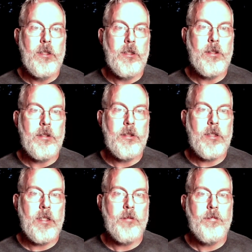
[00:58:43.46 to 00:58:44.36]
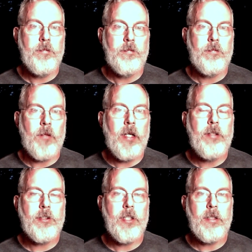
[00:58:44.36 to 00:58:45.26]
and um, and he
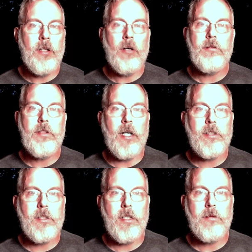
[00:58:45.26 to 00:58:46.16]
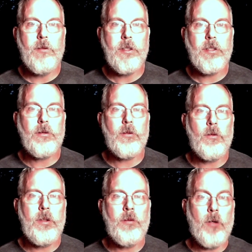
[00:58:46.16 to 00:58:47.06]
was saying, nope, Dasa was
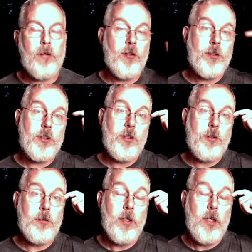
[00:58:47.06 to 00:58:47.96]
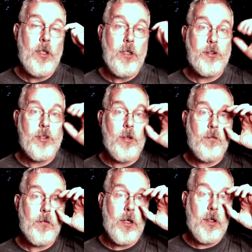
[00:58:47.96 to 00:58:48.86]
in reference to some,
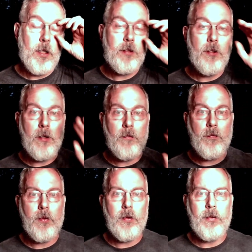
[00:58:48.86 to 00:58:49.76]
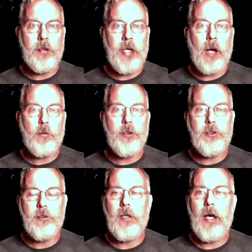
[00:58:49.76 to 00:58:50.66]
like the, the
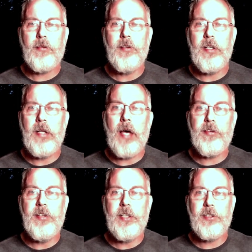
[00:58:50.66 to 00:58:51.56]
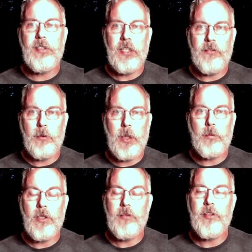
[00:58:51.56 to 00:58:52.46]
Aboriginal ethnicity of the
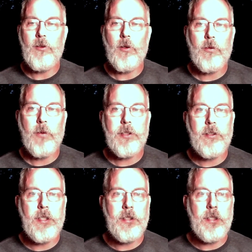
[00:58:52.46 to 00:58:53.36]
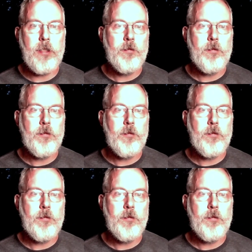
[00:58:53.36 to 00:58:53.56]
people living in northwestern India,